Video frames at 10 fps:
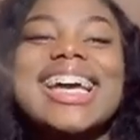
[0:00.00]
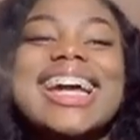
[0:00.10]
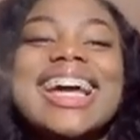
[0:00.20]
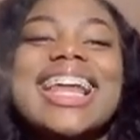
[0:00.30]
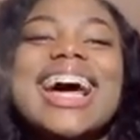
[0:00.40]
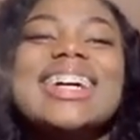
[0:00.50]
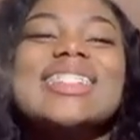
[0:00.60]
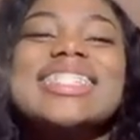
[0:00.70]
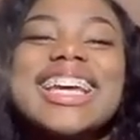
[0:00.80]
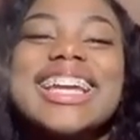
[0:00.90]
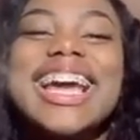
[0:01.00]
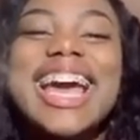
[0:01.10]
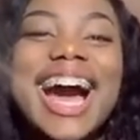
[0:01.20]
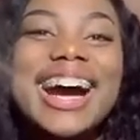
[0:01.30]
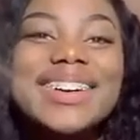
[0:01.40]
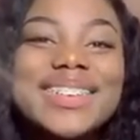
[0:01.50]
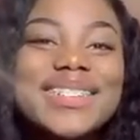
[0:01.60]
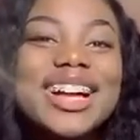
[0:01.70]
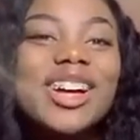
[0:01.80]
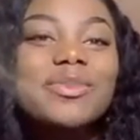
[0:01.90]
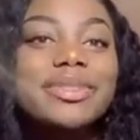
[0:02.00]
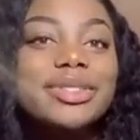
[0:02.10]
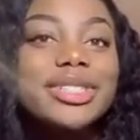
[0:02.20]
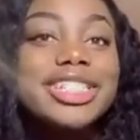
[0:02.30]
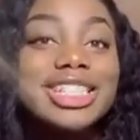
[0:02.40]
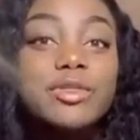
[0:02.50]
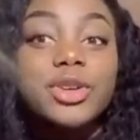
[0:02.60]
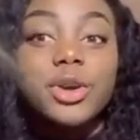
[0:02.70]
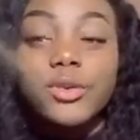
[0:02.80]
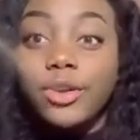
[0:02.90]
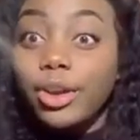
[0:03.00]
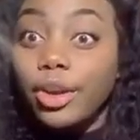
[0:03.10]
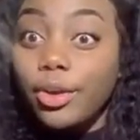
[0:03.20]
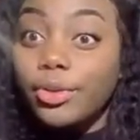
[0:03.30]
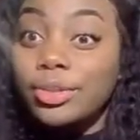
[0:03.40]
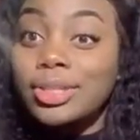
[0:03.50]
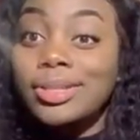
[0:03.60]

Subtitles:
and how studying at Howard will help you achieve your overall goals.